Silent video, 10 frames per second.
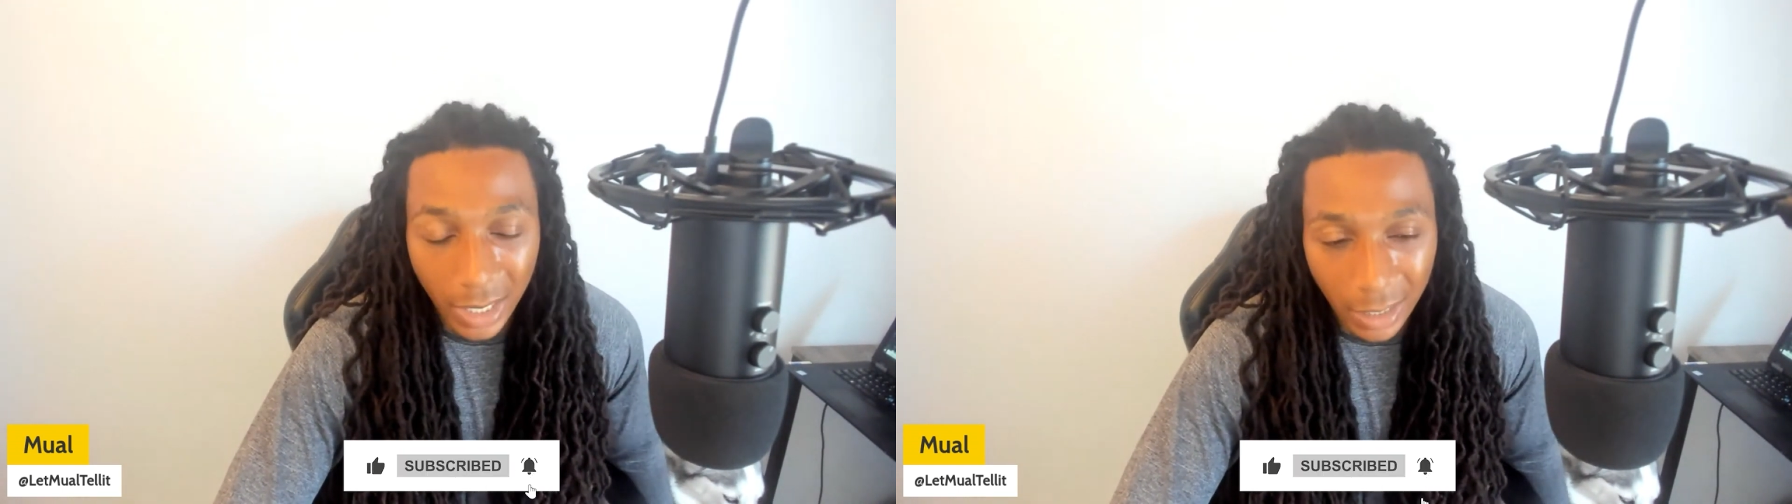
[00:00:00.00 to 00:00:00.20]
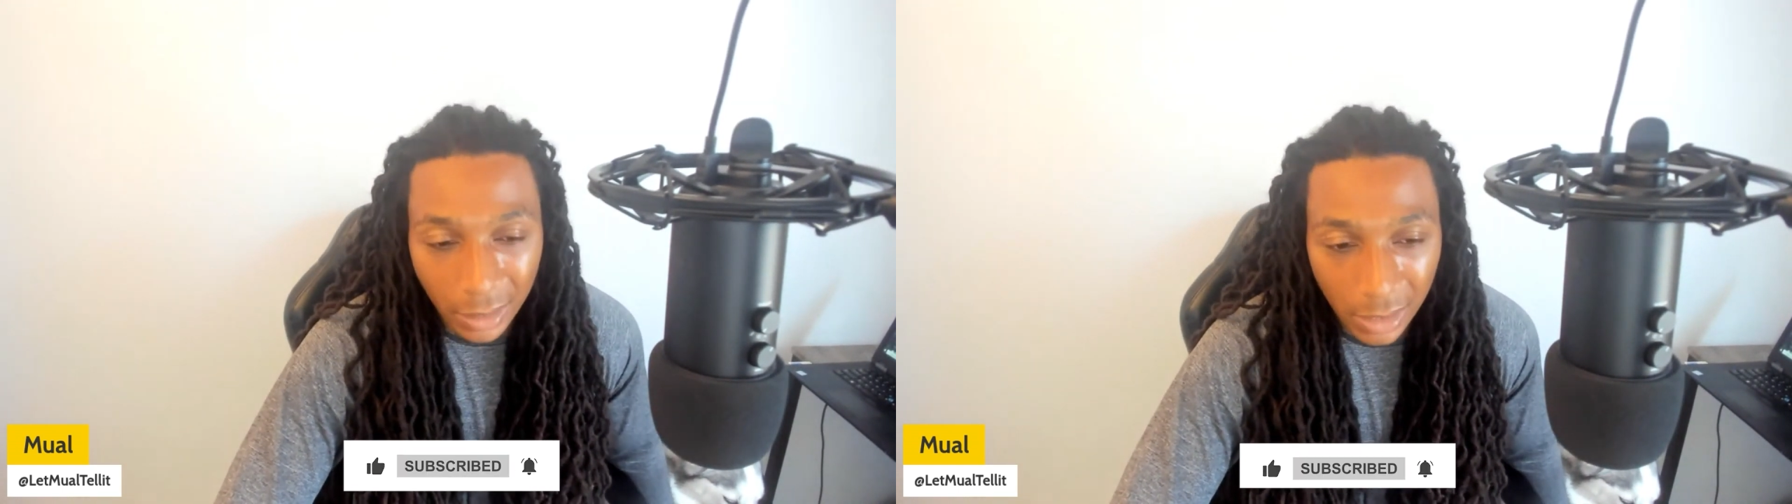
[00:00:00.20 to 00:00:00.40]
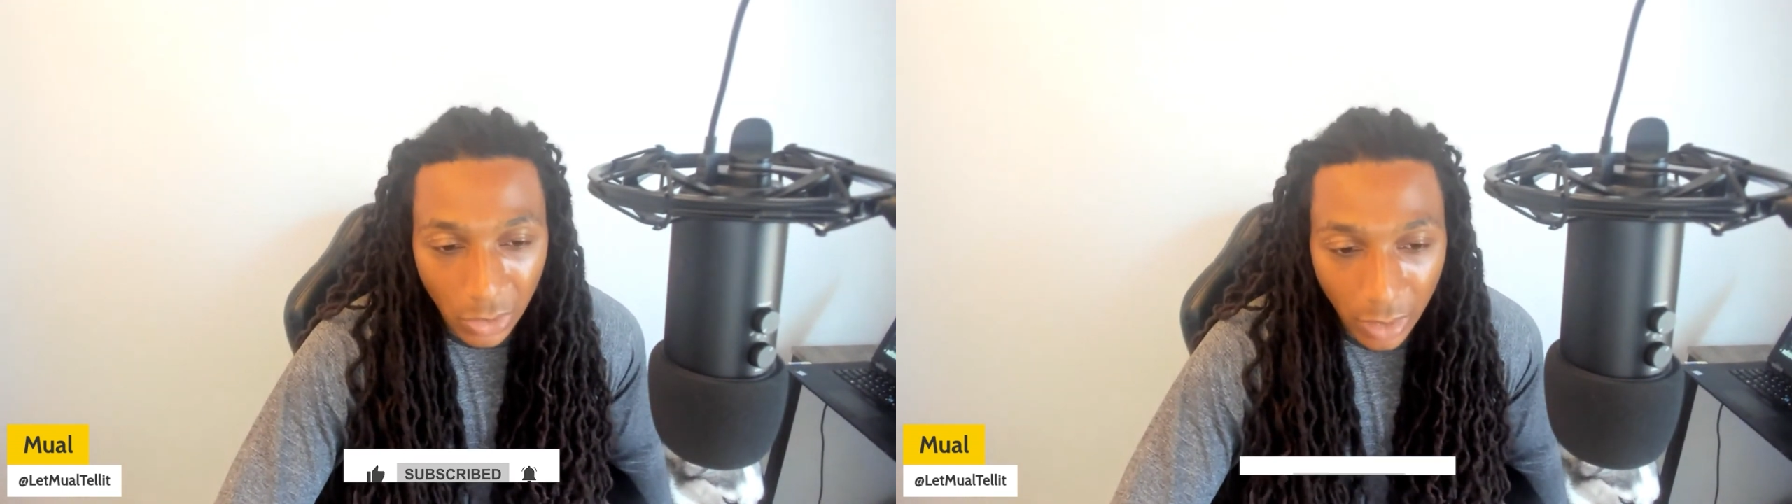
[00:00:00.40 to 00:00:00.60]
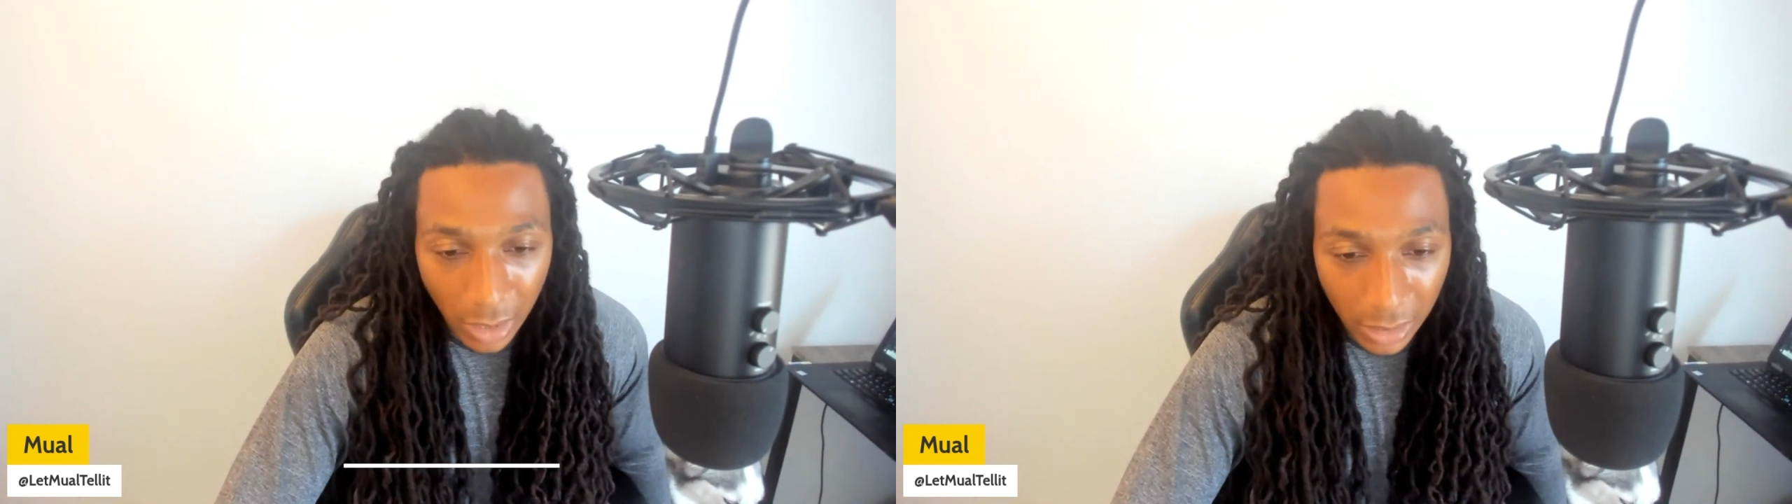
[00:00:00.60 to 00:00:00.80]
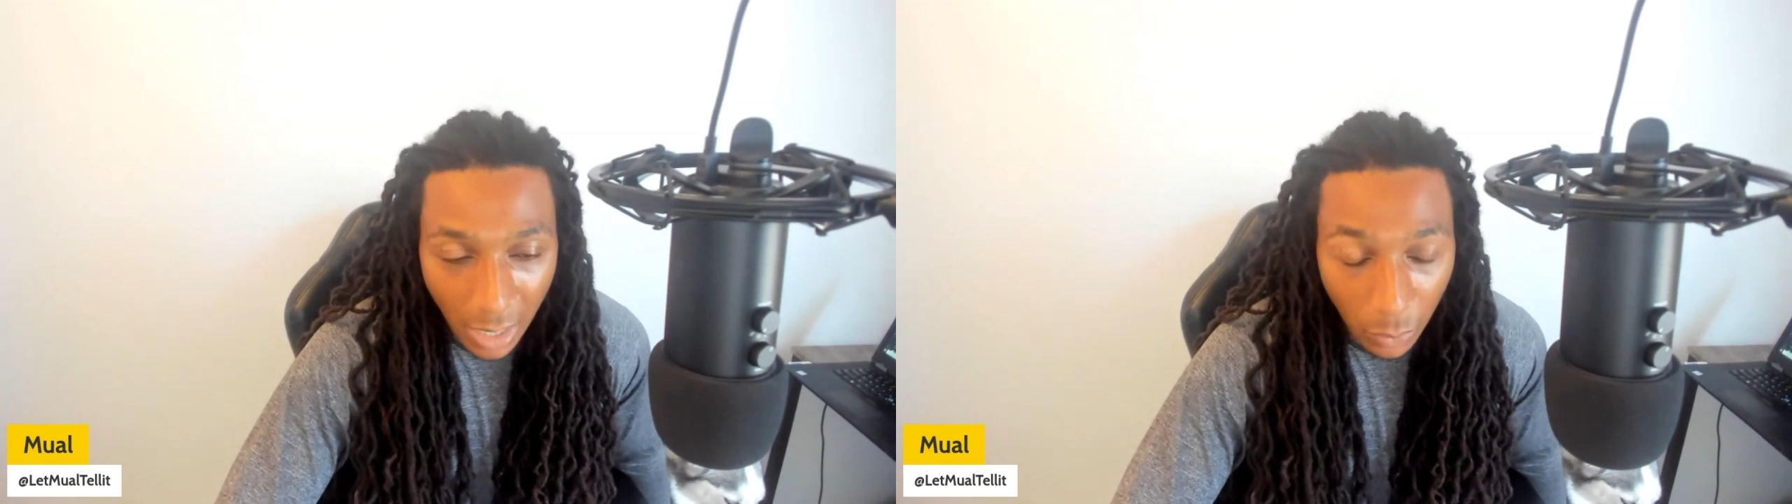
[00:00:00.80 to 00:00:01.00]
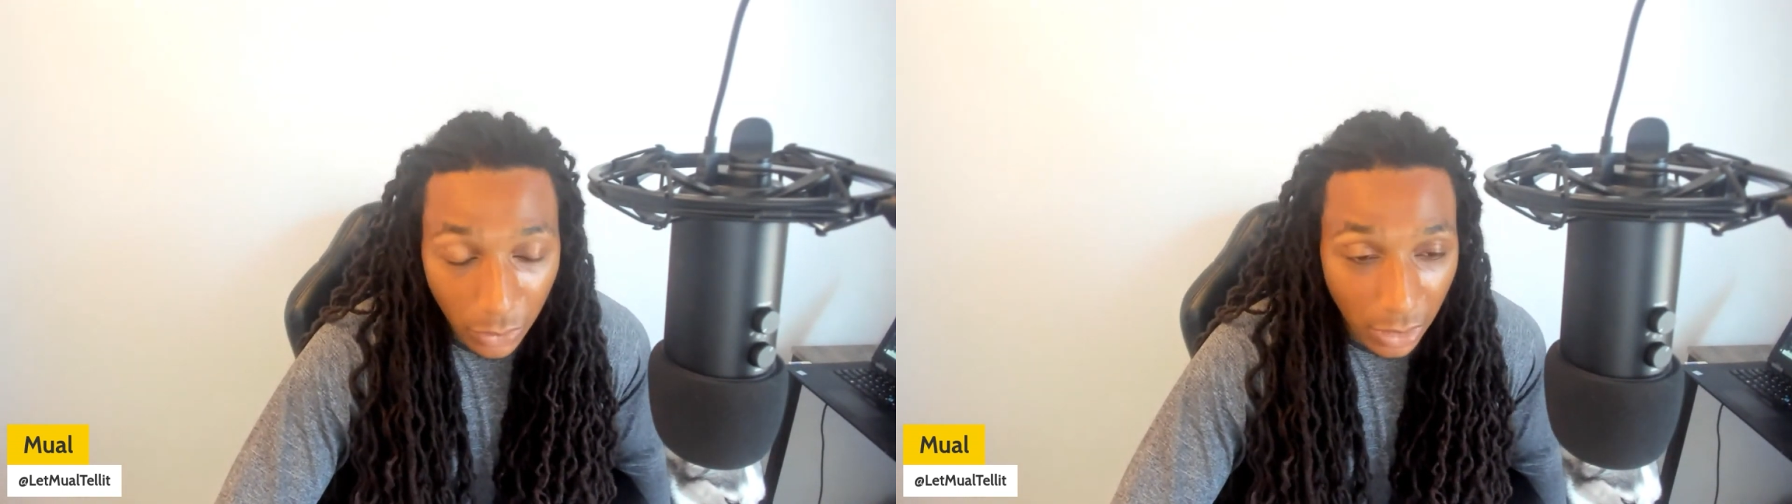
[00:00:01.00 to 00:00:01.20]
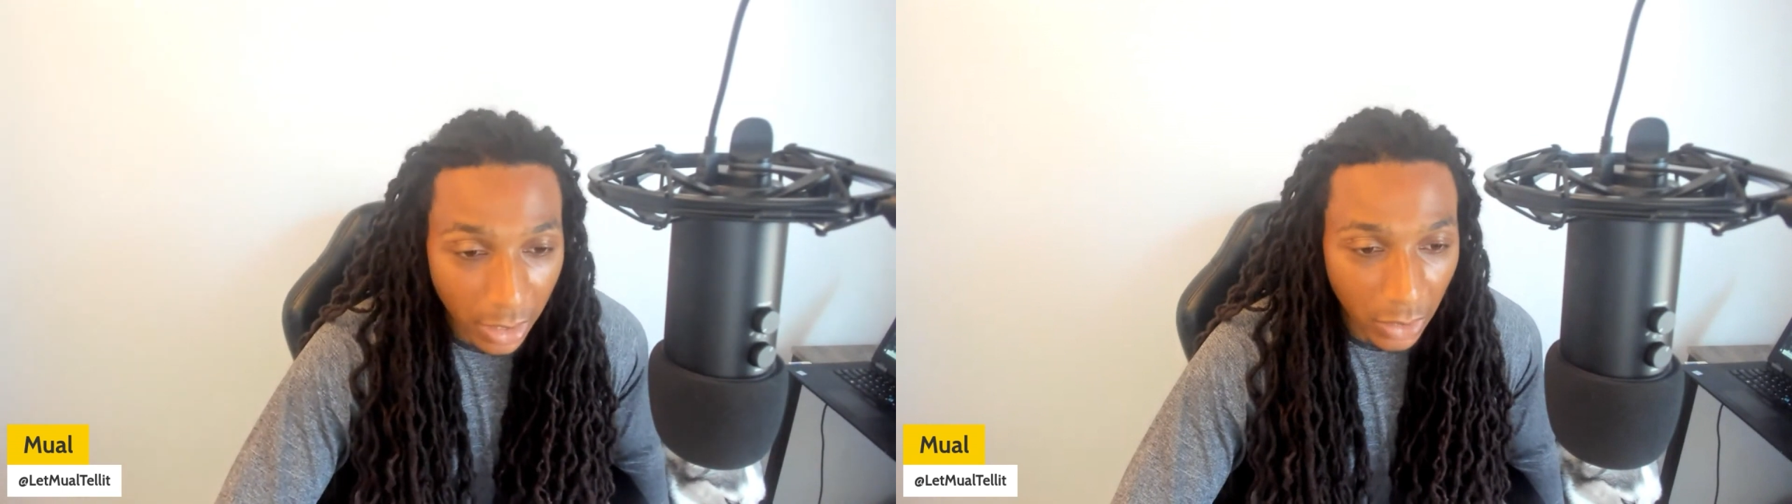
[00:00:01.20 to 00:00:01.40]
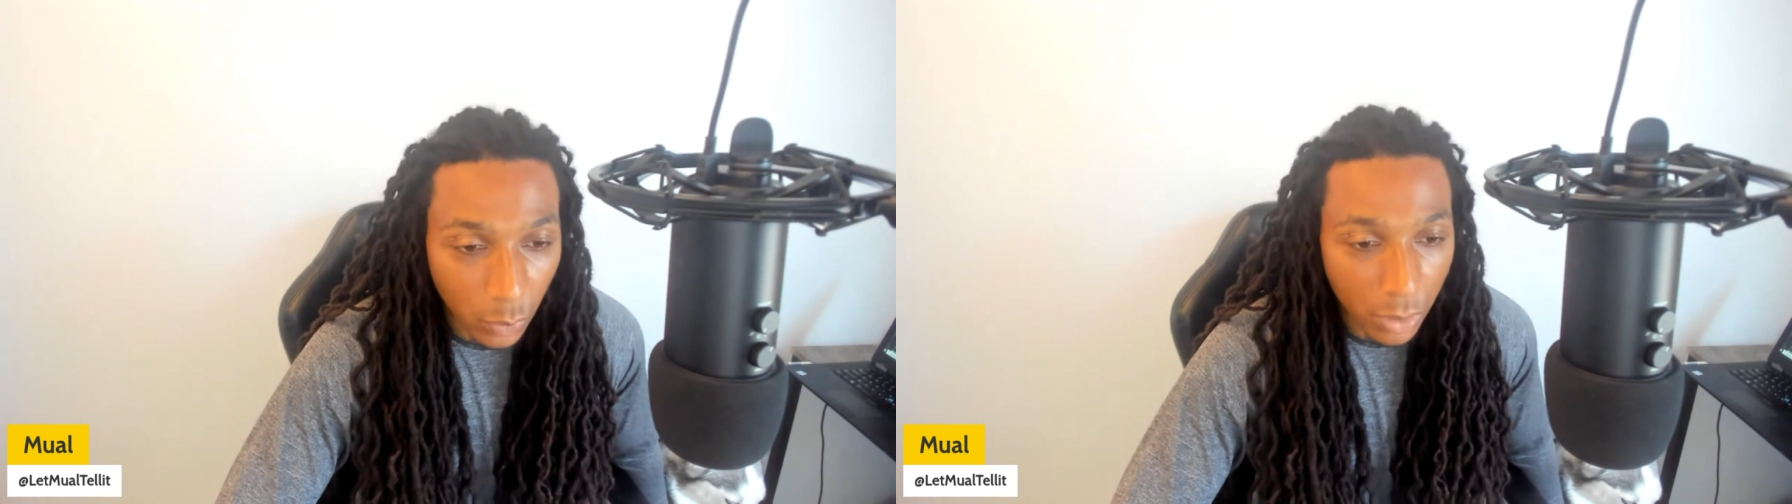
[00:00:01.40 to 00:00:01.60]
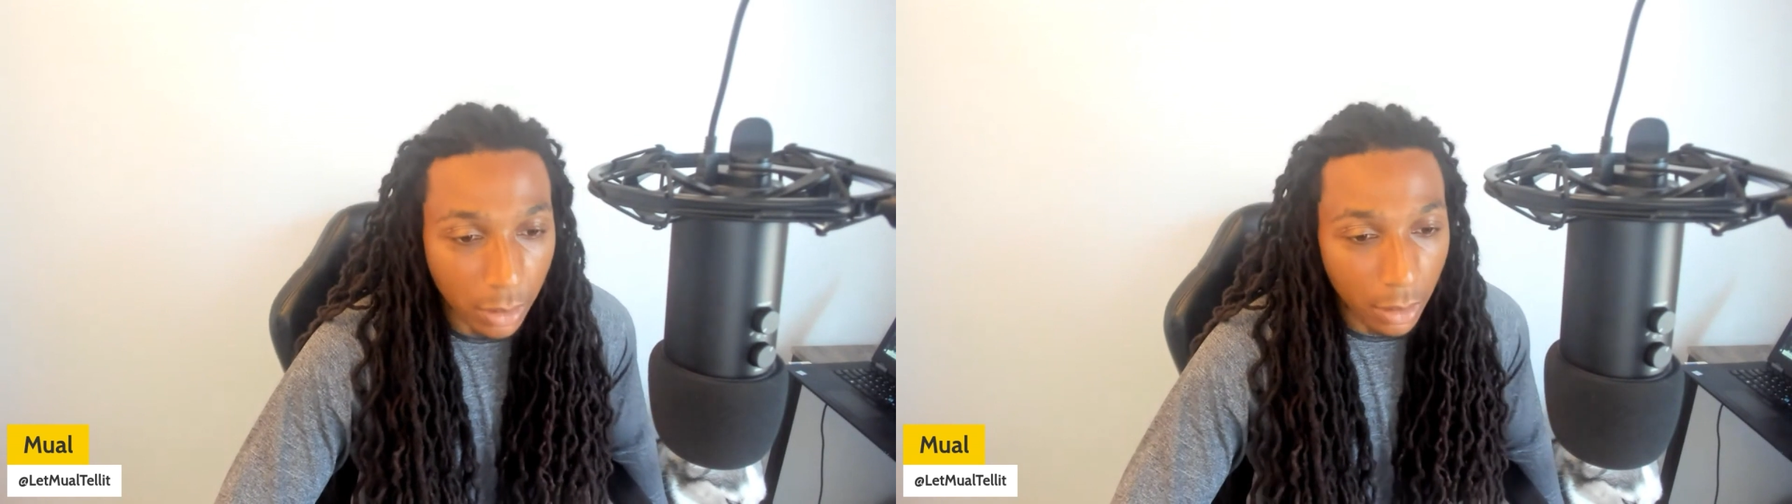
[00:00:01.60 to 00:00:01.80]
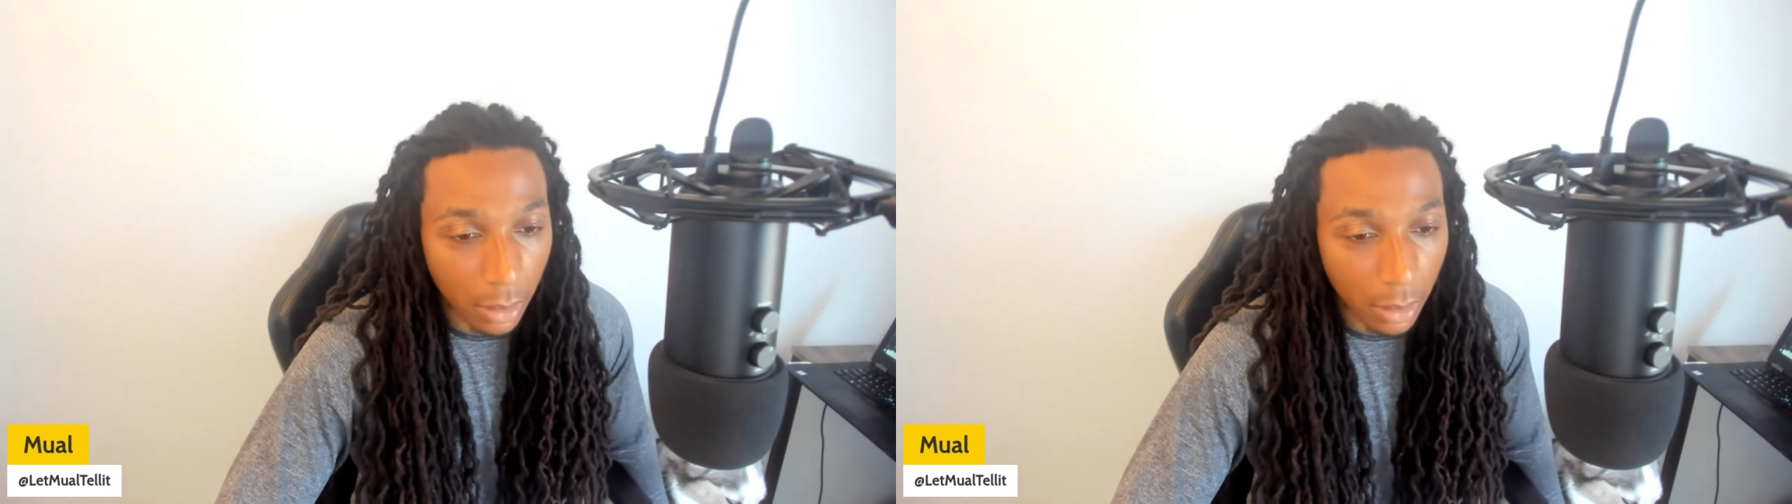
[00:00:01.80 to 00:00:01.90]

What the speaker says: And until next time, we'll see you next week.